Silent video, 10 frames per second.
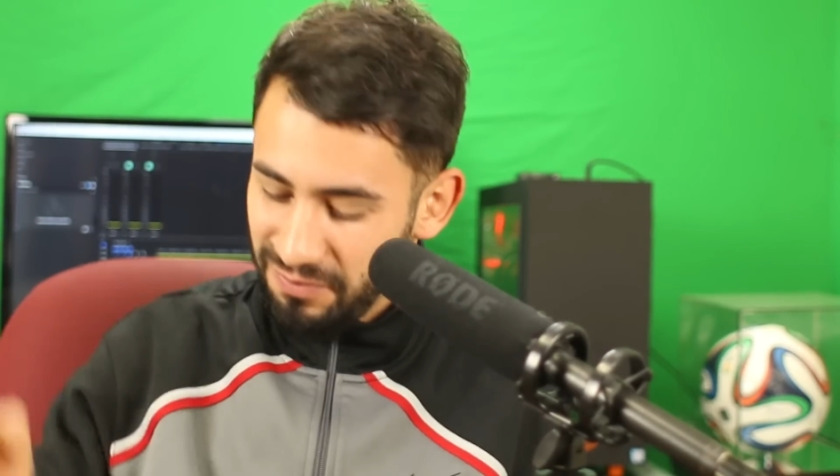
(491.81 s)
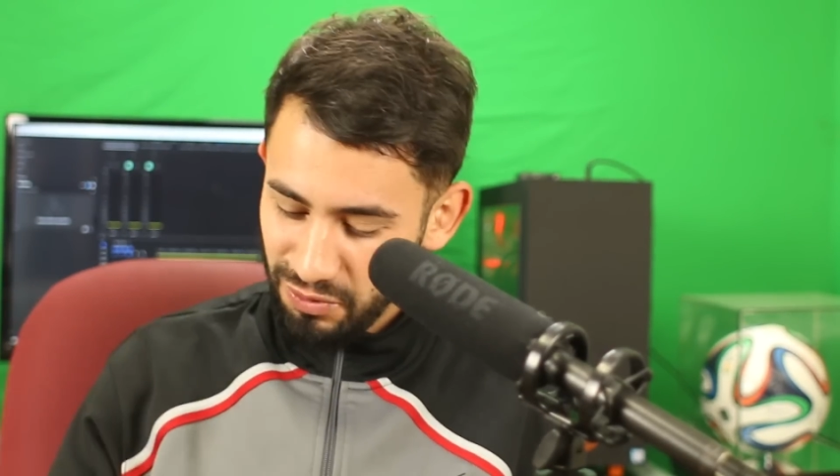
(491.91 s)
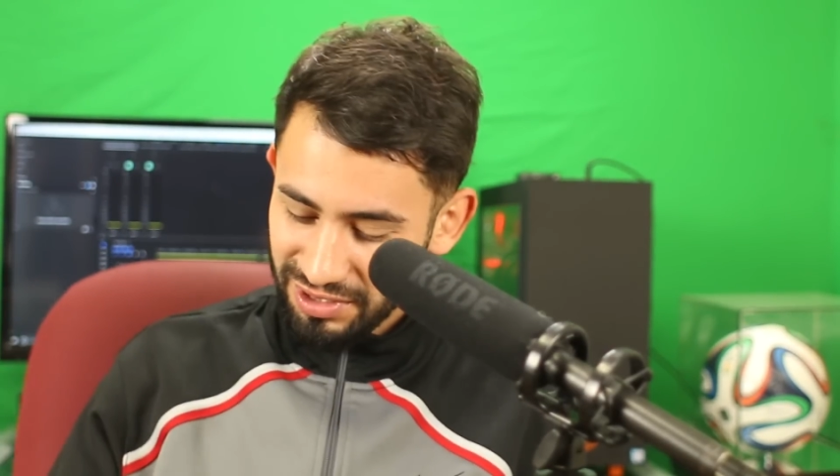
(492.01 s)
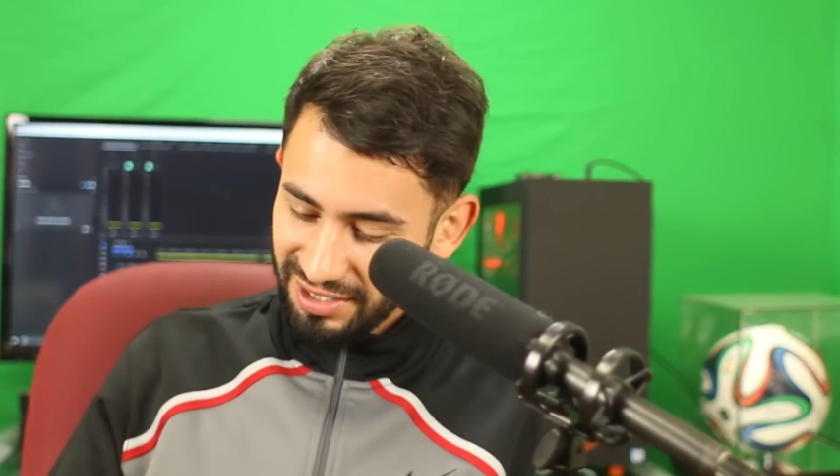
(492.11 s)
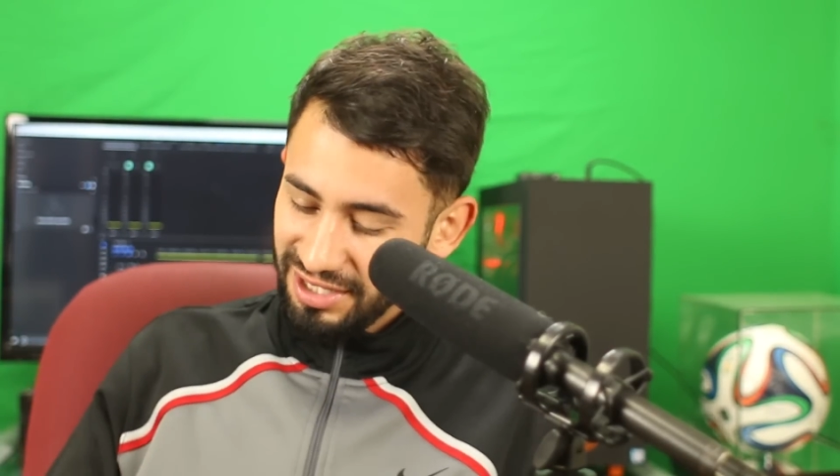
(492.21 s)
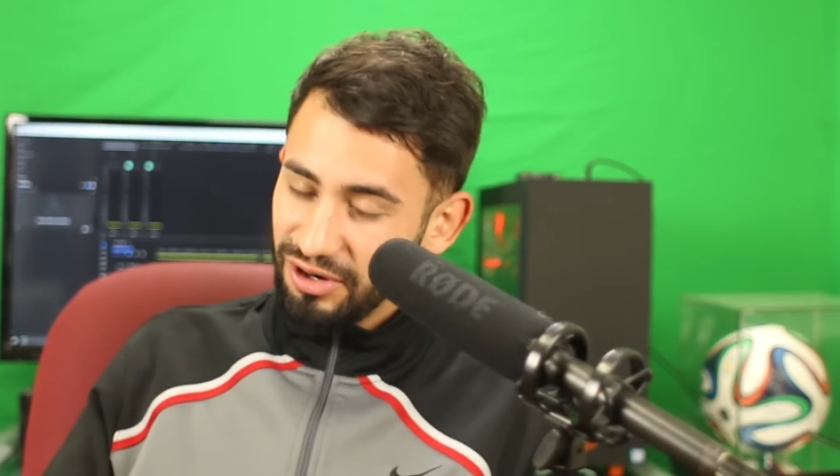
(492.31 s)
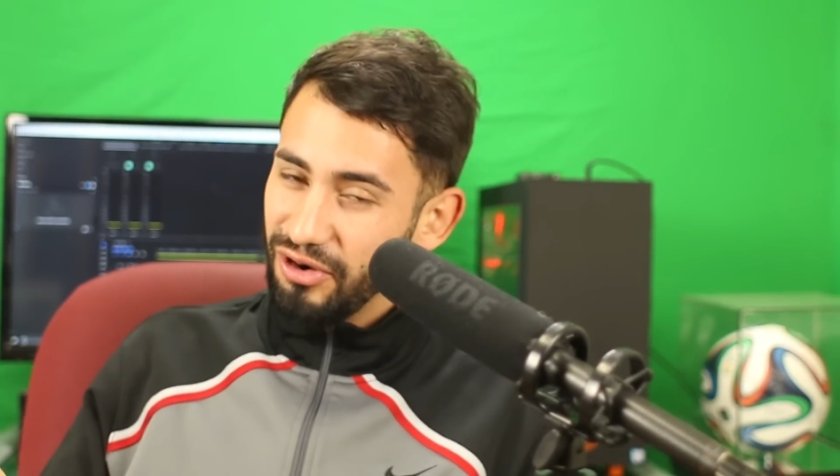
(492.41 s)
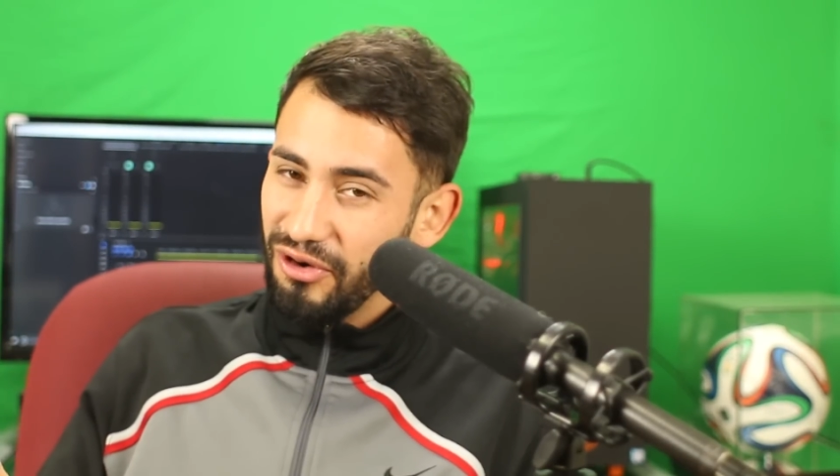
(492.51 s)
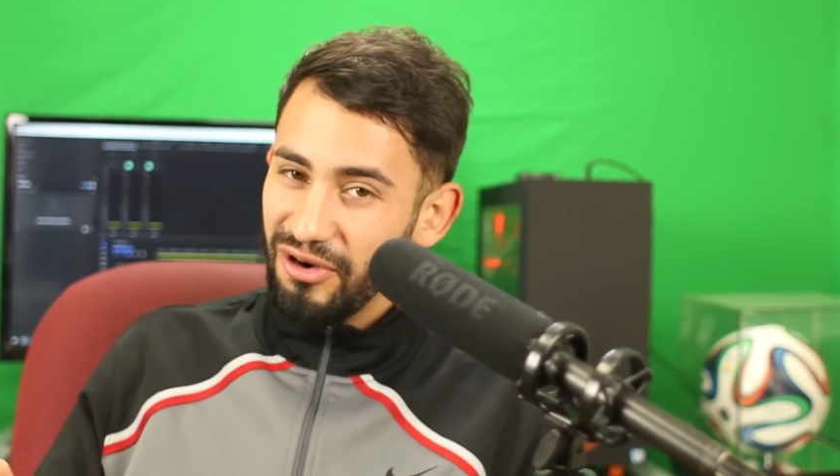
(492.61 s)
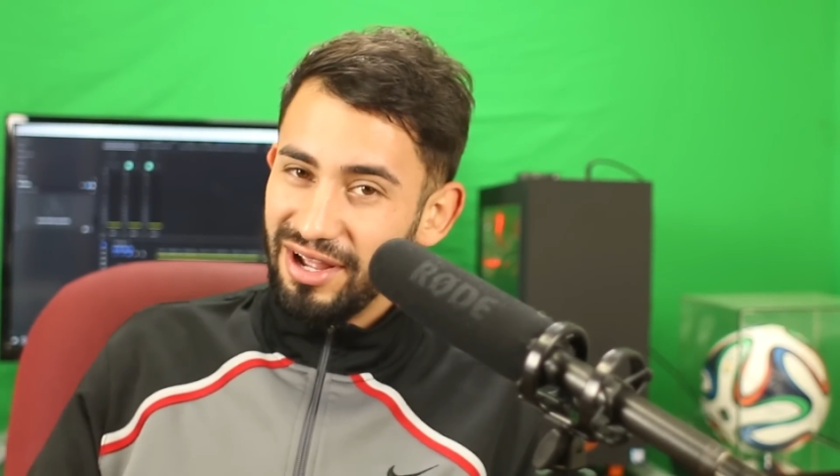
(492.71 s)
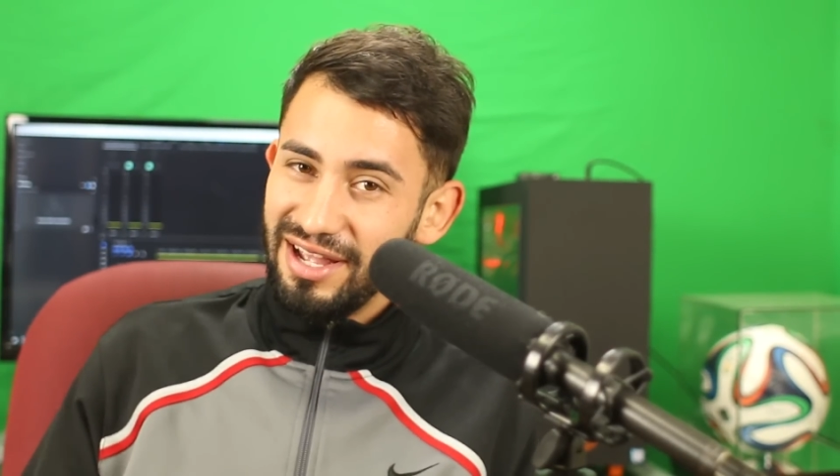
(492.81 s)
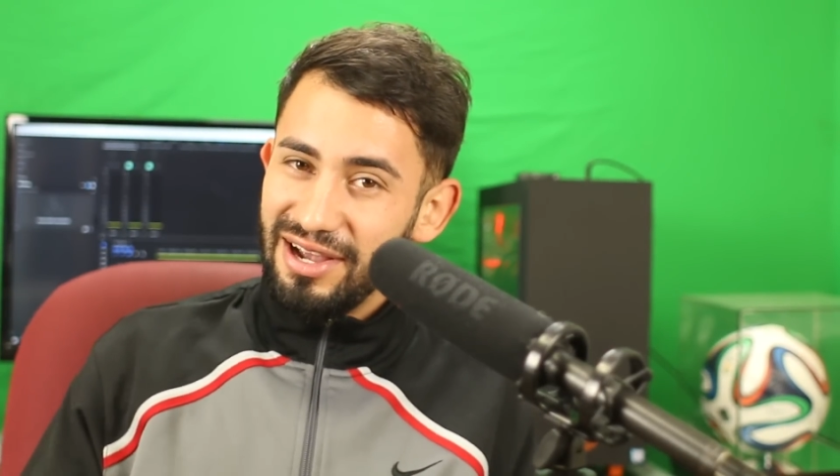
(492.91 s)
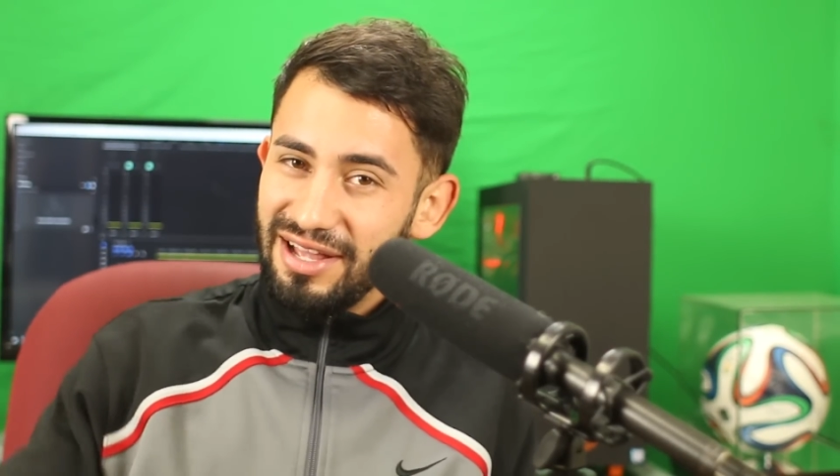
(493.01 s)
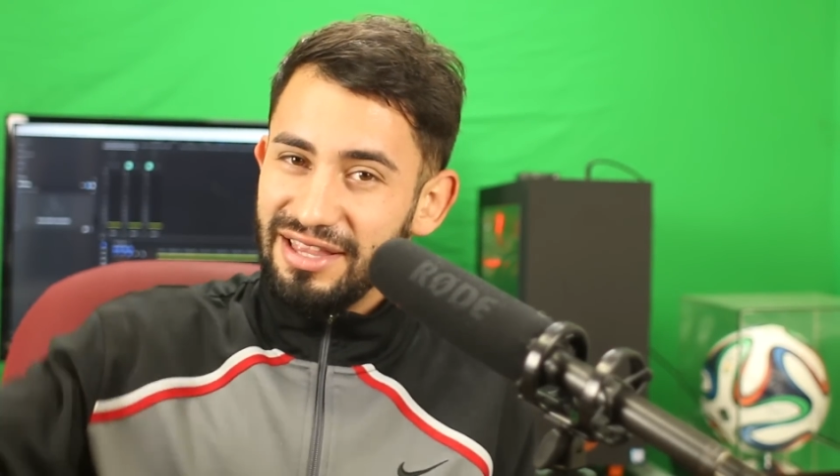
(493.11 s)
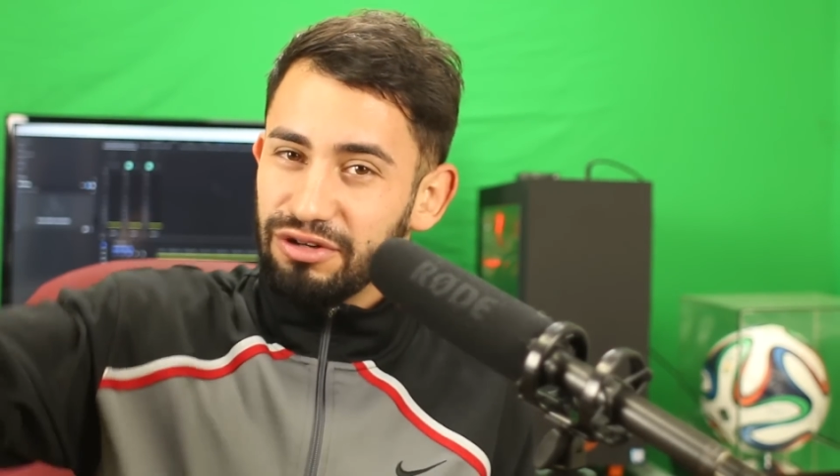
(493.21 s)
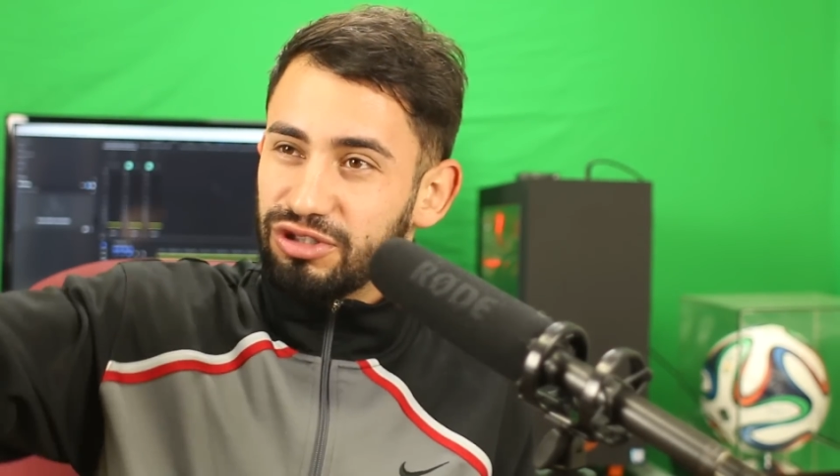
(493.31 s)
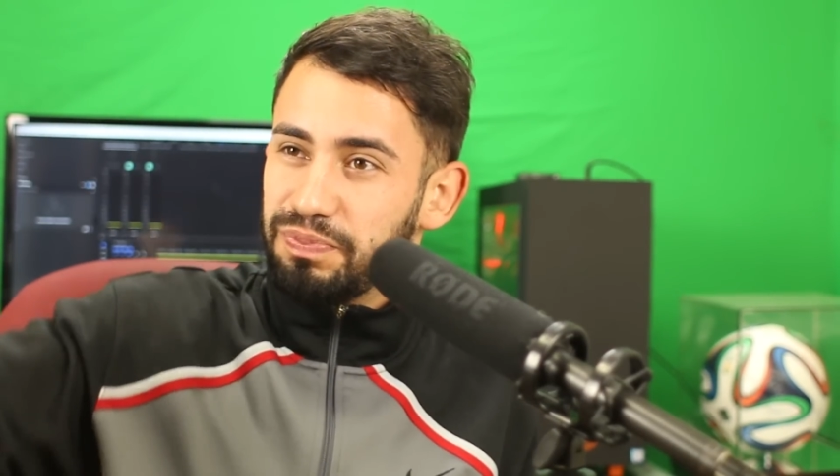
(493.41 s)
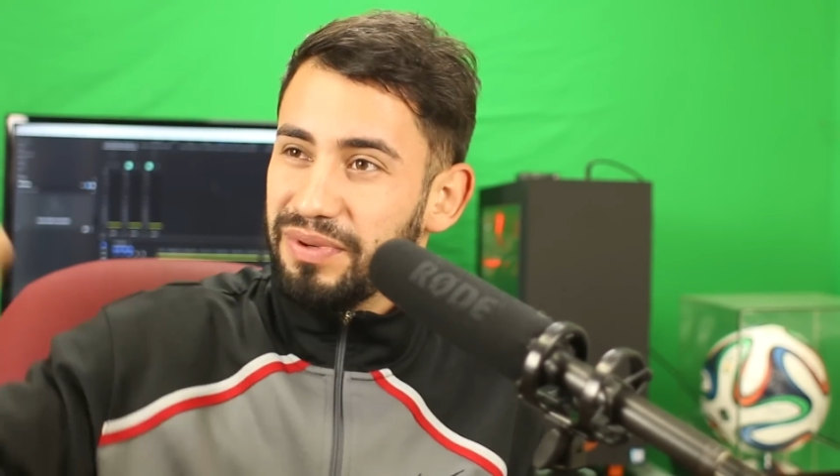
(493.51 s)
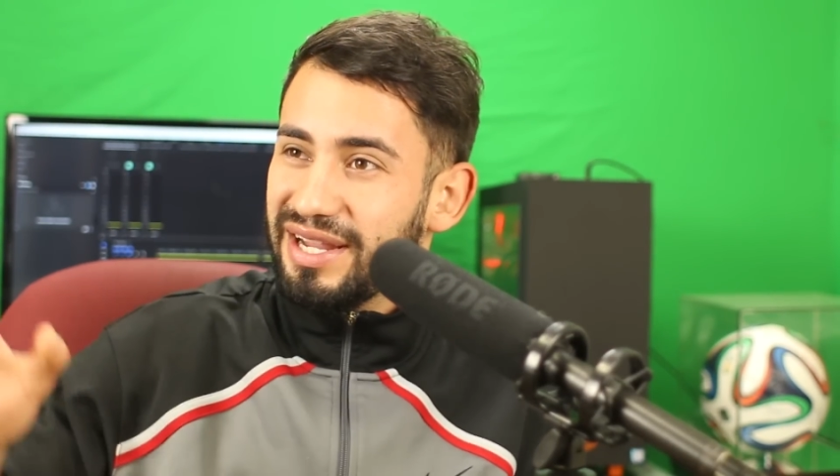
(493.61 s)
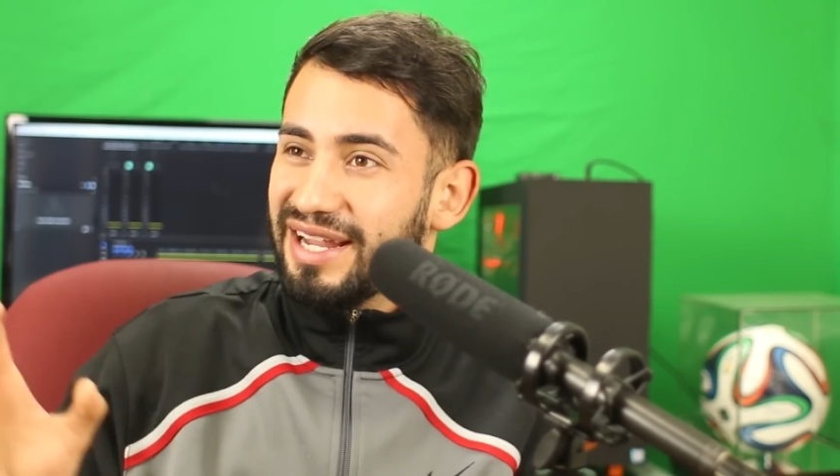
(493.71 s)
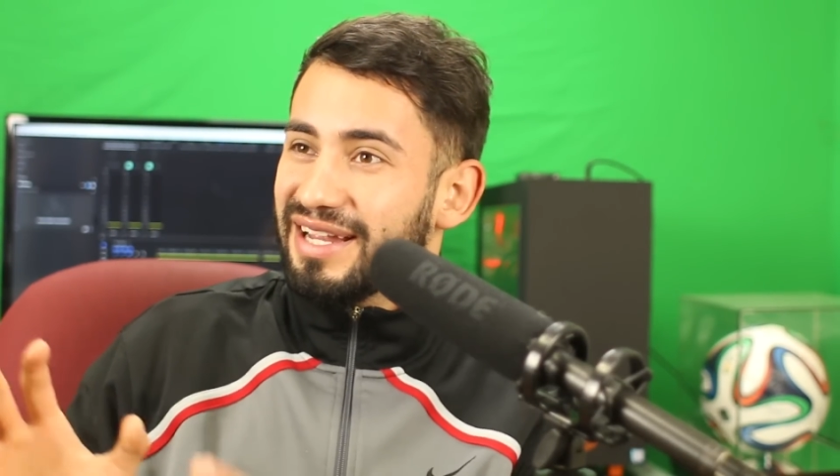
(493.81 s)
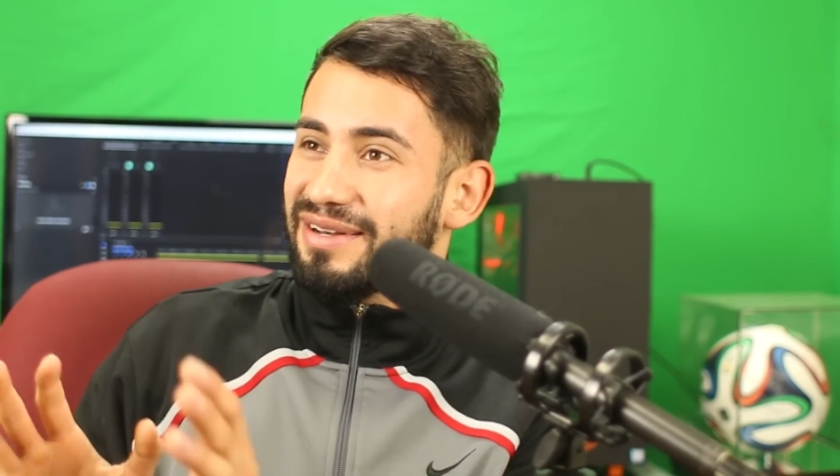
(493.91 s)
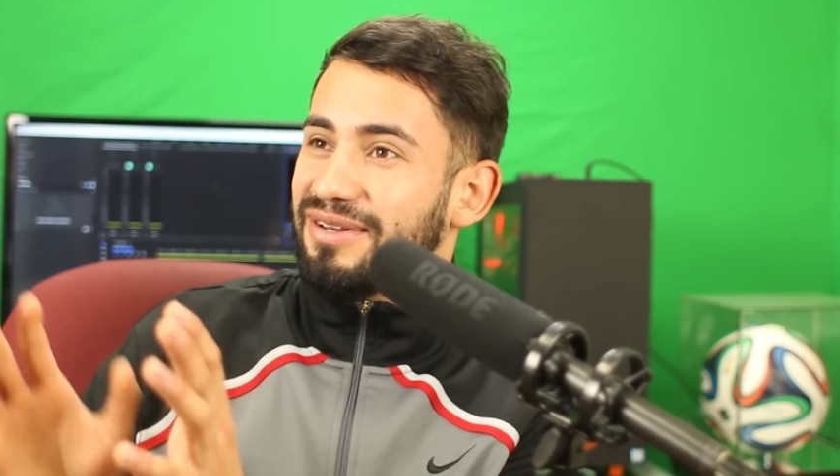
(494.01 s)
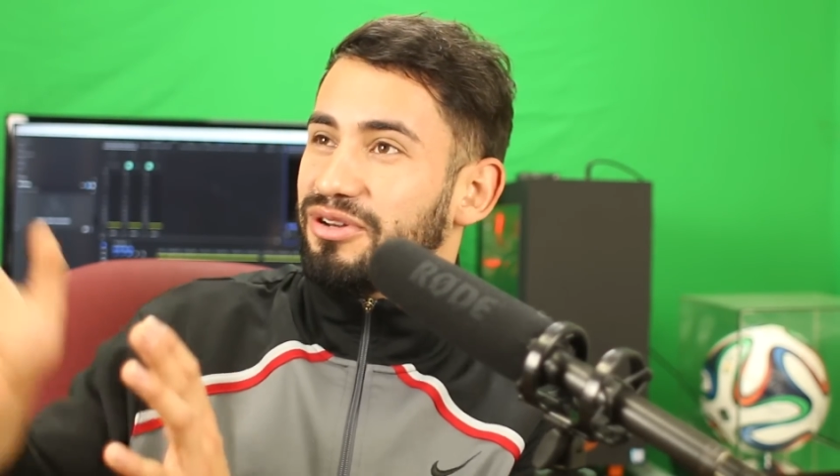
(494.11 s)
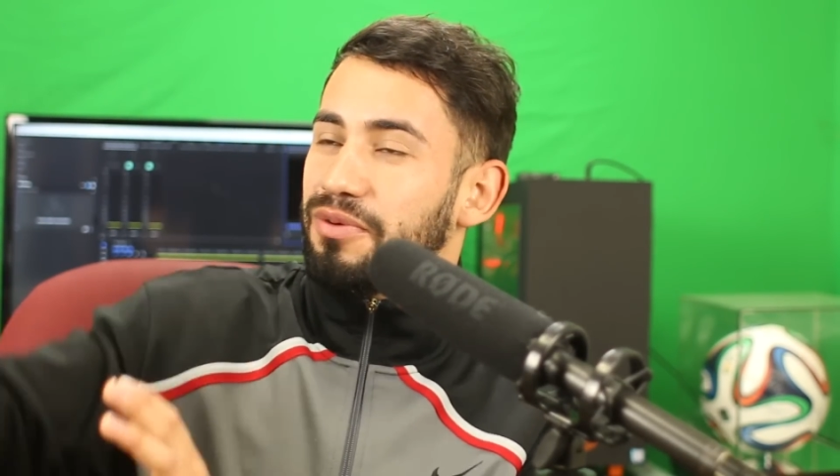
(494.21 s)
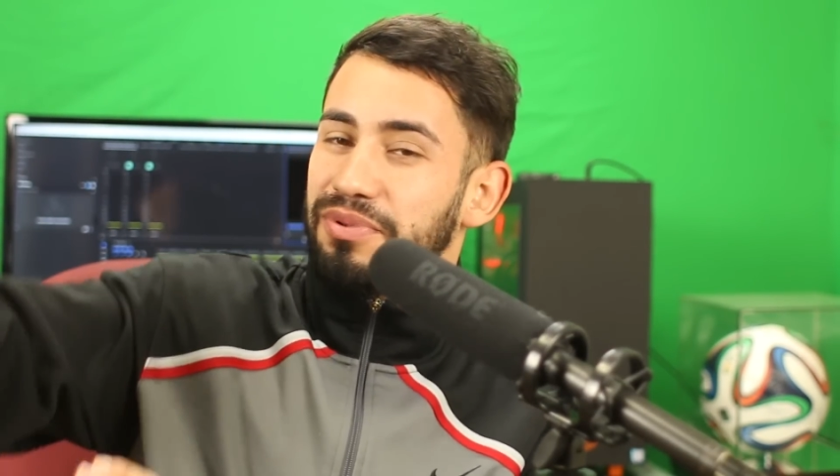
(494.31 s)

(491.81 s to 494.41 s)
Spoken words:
with a little spin,